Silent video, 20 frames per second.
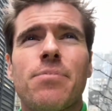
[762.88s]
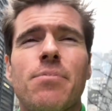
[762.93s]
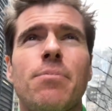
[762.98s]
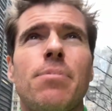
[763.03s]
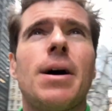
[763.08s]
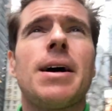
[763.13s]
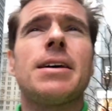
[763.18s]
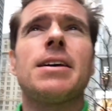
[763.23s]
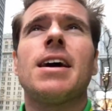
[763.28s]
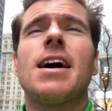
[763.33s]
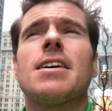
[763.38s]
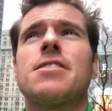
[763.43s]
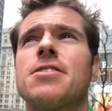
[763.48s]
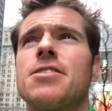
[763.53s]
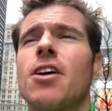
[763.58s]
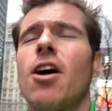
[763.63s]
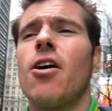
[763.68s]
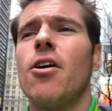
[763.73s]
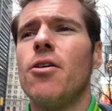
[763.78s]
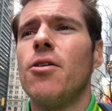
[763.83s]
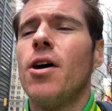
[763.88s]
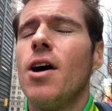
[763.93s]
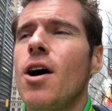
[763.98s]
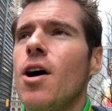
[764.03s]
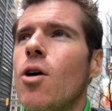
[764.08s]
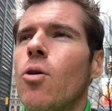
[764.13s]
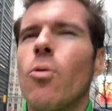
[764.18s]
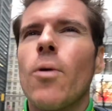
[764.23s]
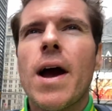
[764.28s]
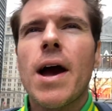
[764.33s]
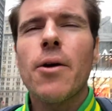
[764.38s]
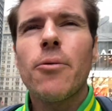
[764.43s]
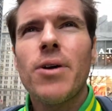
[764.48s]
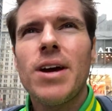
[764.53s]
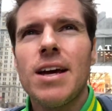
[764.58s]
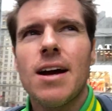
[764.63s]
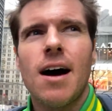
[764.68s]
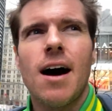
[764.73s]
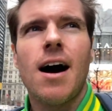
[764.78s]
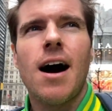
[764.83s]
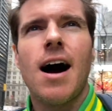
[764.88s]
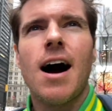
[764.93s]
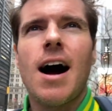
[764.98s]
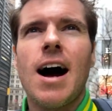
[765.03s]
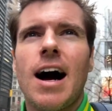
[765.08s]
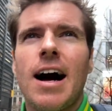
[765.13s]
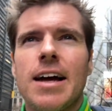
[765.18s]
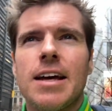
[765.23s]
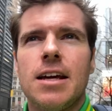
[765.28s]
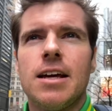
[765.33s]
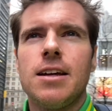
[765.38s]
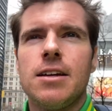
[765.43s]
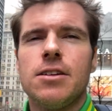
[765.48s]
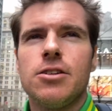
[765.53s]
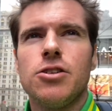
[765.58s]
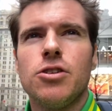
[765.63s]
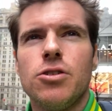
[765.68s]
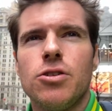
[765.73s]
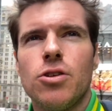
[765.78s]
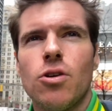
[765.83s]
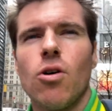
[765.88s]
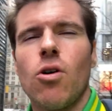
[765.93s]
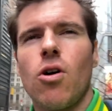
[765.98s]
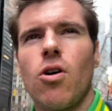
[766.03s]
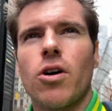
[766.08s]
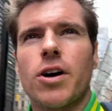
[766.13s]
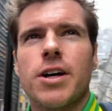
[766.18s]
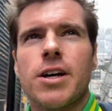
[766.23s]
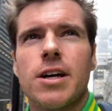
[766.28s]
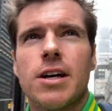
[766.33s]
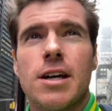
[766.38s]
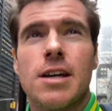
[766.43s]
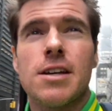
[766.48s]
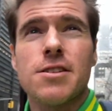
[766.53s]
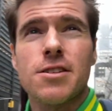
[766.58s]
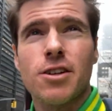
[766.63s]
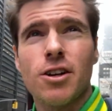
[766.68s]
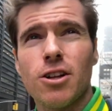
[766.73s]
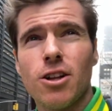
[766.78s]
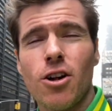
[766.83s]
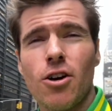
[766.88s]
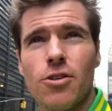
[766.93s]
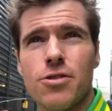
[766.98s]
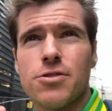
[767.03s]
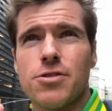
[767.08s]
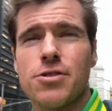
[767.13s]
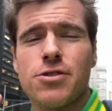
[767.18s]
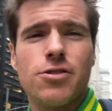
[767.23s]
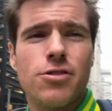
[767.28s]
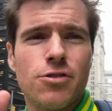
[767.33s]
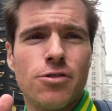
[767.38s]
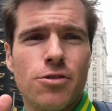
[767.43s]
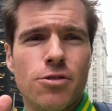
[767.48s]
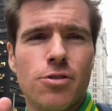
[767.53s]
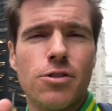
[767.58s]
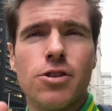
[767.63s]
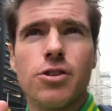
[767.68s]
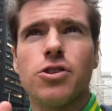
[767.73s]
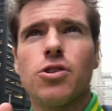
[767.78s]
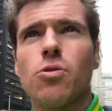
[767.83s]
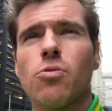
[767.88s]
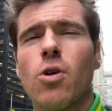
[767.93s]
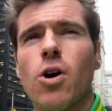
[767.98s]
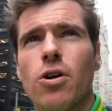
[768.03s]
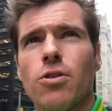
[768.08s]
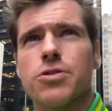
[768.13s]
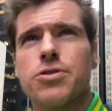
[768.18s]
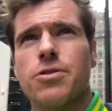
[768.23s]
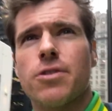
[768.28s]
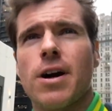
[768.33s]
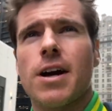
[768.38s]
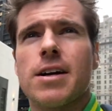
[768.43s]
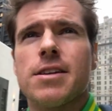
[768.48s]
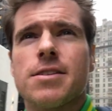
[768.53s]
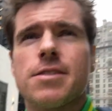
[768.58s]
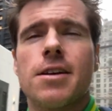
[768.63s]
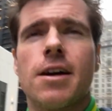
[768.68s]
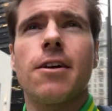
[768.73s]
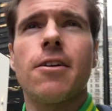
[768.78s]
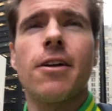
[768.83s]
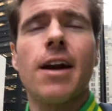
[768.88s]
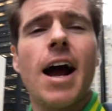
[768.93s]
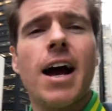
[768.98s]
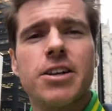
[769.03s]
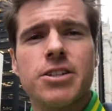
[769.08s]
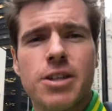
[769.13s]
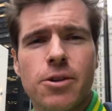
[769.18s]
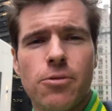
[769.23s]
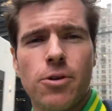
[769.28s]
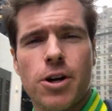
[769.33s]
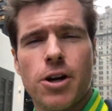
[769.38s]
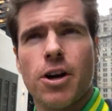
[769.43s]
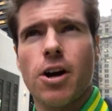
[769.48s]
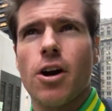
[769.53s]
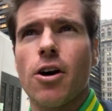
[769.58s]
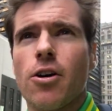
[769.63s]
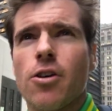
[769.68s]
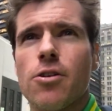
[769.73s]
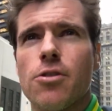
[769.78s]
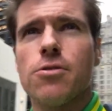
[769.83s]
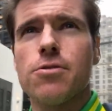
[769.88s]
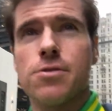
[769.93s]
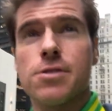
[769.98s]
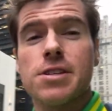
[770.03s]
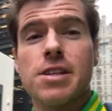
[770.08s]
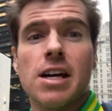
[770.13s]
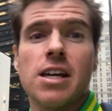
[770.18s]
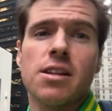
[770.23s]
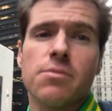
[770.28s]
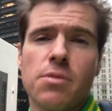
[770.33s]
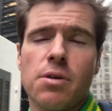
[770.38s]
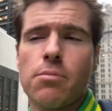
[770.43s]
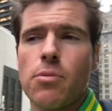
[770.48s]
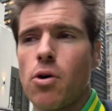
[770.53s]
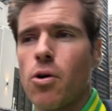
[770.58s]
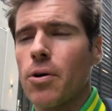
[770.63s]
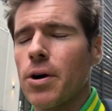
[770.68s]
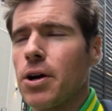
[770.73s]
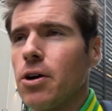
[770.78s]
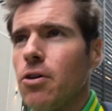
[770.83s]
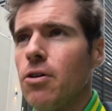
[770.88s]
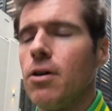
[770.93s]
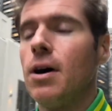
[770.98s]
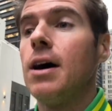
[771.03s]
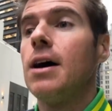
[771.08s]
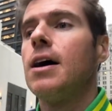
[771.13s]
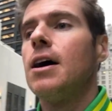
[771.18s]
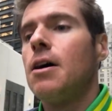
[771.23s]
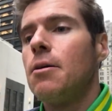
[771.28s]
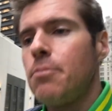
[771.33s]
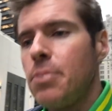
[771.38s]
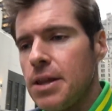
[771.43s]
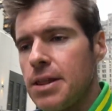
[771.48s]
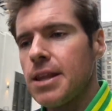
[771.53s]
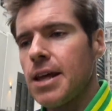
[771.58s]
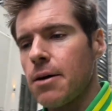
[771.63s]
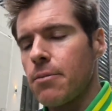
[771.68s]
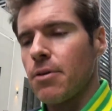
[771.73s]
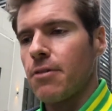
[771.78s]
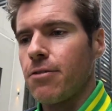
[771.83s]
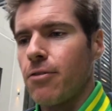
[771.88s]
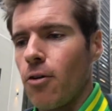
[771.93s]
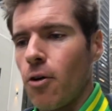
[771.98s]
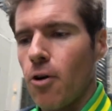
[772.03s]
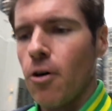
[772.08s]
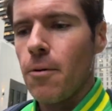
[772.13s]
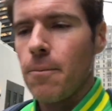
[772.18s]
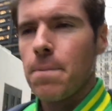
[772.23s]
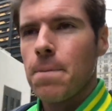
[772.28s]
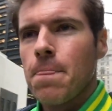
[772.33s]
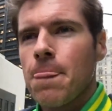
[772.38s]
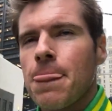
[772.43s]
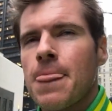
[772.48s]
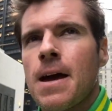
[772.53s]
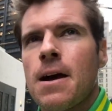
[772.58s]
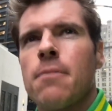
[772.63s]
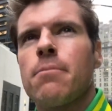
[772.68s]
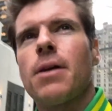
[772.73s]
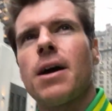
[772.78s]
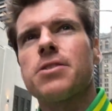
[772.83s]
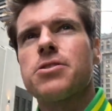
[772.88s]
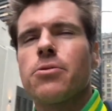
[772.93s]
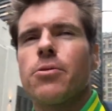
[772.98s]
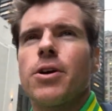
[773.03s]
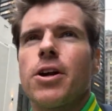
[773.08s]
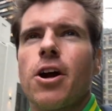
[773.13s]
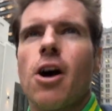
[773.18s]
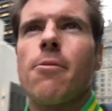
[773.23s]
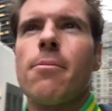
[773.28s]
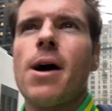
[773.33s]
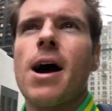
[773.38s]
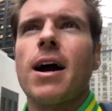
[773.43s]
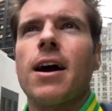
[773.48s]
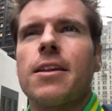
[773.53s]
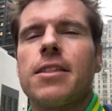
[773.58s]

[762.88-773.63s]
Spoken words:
But yeah, so where we are in New York is close to the new World Trade Center, and I actually want to go see the memorial. Been there before, but I do want to go back.